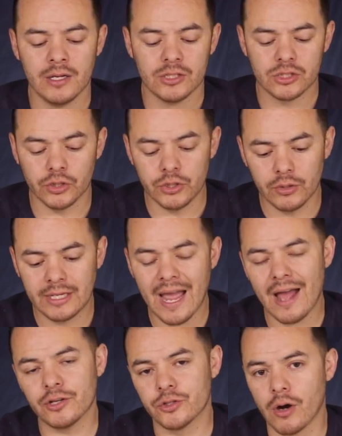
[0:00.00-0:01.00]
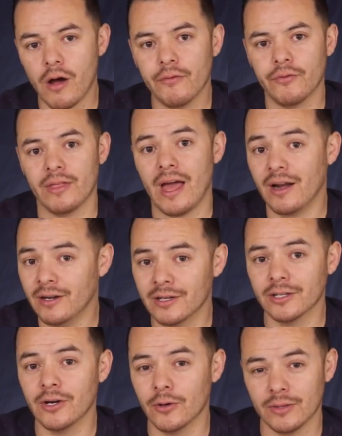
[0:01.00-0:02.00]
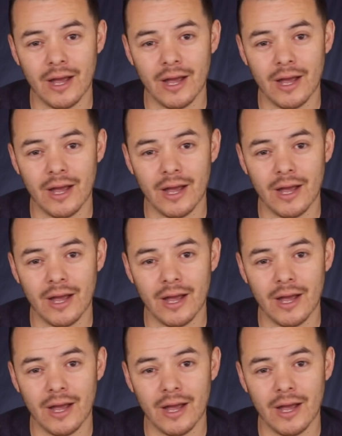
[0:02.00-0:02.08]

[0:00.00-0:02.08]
So you can't draw for that hunt code,